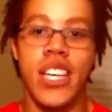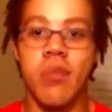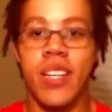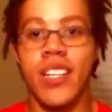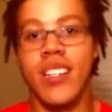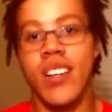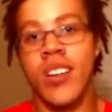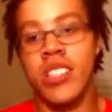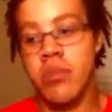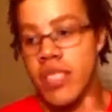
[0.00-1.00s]
yeah, man.
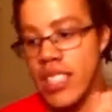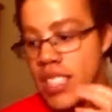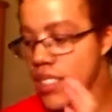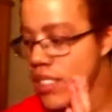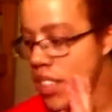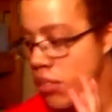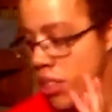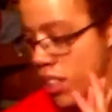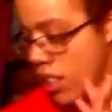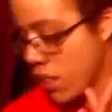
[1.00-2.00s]
Ultimately, dude, I
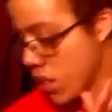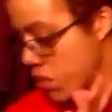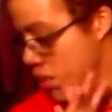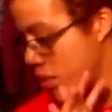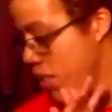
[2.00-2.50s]
really love this